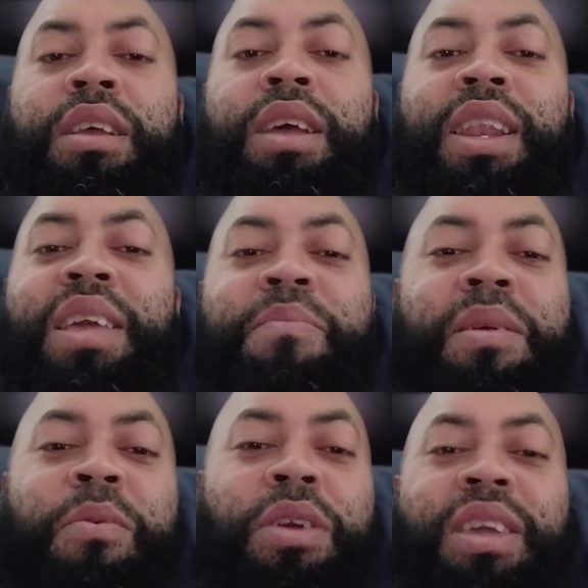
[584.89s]
I need
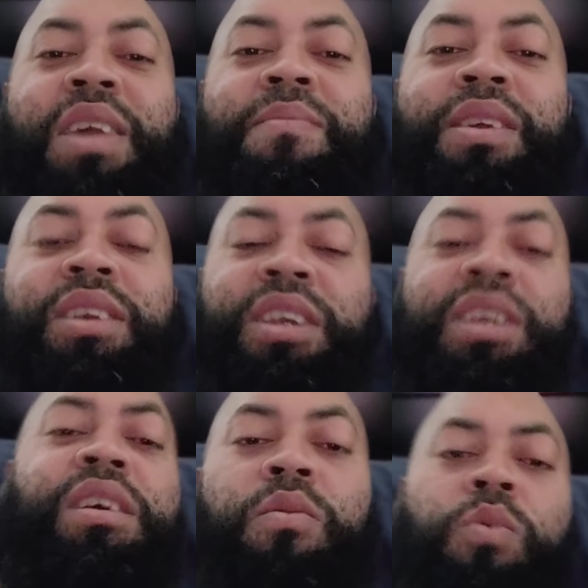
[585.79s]
people to keep this
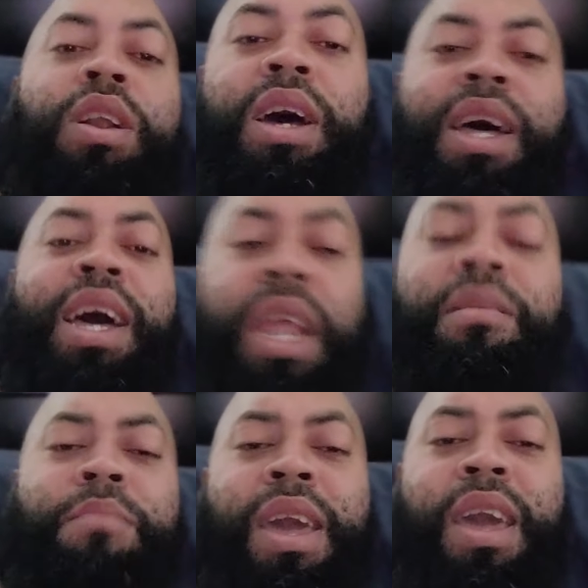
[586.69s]
shit
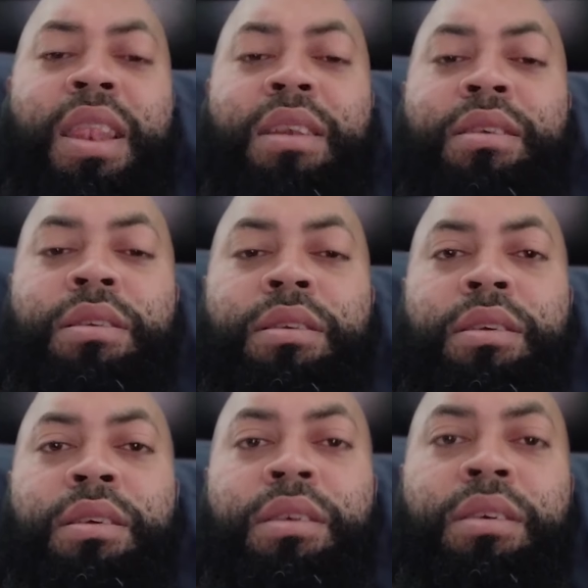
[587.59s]
100, man.
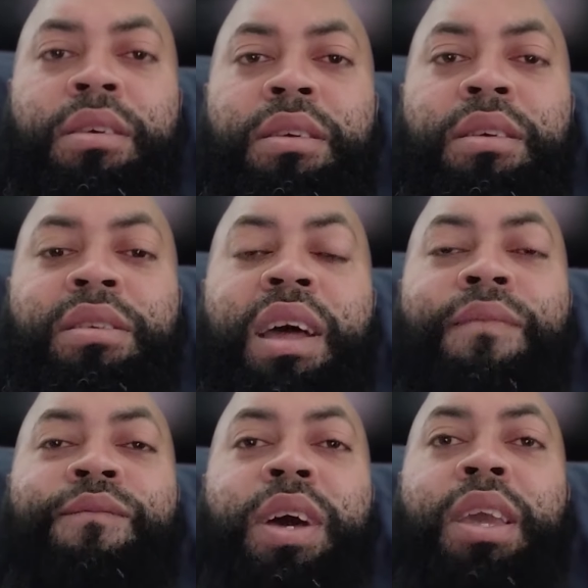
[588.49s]
Stop
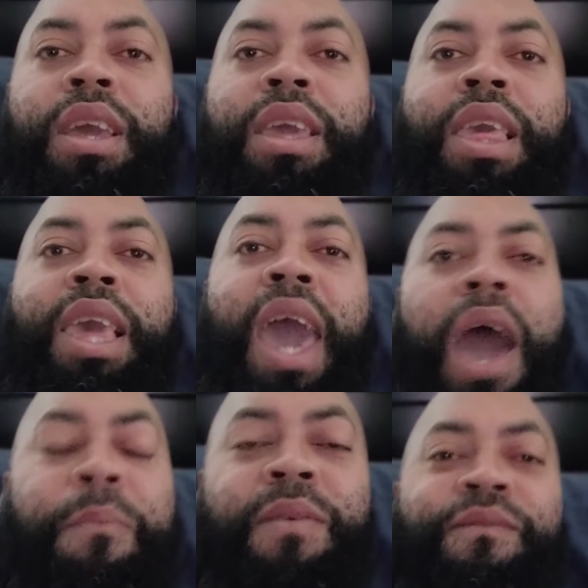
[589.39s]
fucking
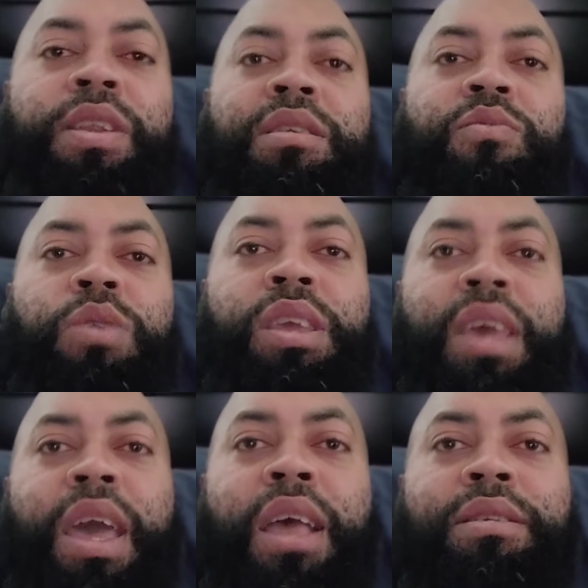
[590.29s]
capping for these weak
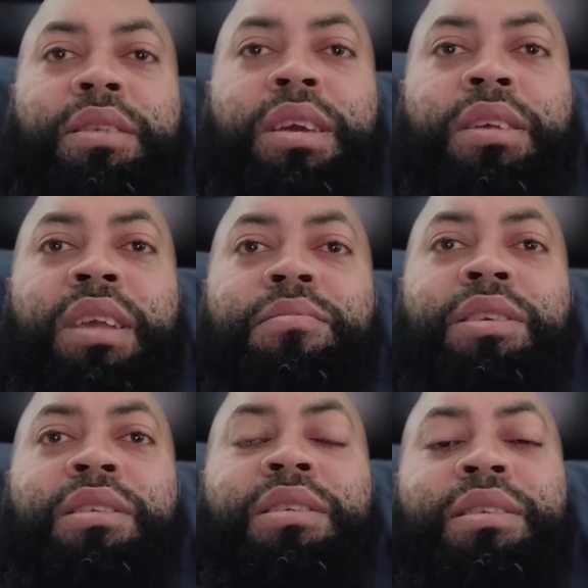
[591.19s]
ass niggas. I'm
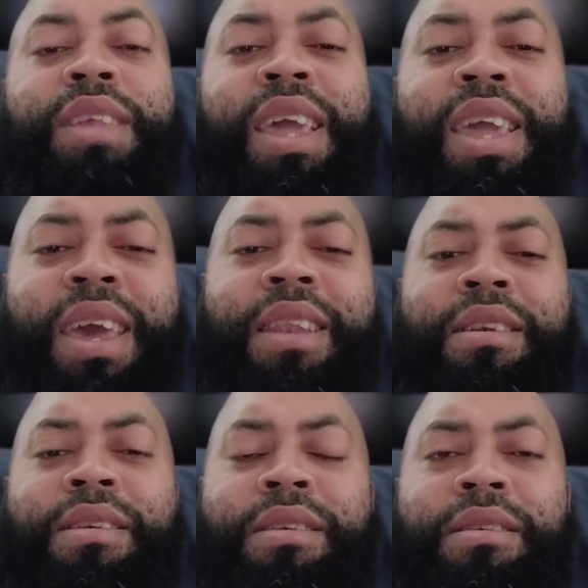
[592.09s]
just saying.